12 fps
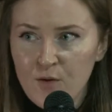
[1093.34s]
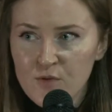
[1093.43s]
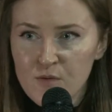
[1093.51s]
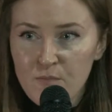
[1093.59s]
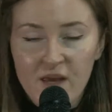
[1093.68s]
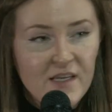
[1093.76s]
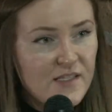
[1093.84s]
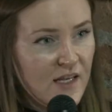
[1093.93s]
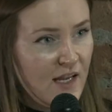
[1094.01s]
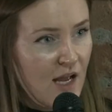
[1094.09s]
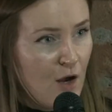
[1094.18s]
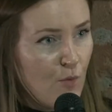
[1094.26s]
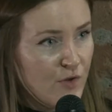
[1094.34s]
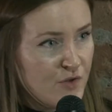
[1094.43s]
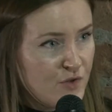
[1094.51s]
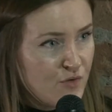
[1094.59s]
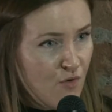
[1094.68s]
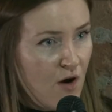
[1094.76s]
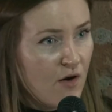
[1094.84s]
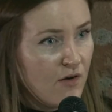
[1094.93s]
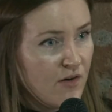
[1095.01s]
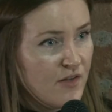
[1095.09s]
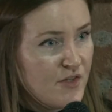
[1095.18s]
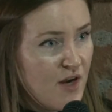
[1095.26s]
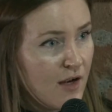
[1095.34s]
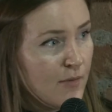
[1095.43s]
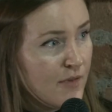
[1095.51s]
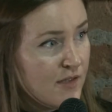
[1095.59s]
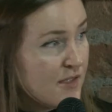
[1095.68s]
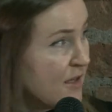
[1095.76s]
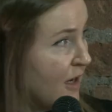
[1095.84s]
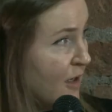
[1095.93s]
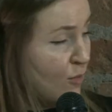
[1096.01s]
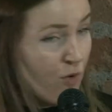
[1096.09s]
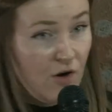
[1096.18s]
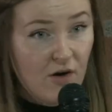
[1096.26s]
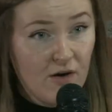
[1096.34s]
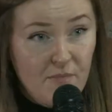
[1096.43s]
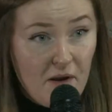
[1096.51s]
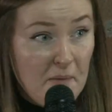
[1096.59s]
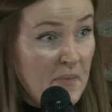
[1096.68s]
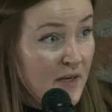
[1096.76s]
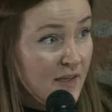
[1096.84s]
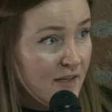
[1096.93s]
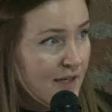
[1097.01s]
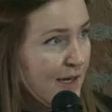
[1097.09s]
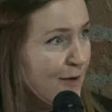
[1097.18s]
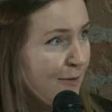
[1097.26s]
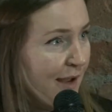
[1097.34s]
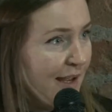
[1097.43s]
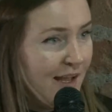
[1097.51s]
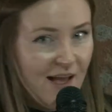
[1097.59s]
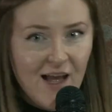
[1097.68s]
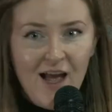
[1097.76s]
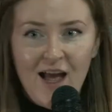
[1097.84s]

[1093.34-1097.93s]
it was amazing how much stronger the Jacobin side were, in my opinion, anyway.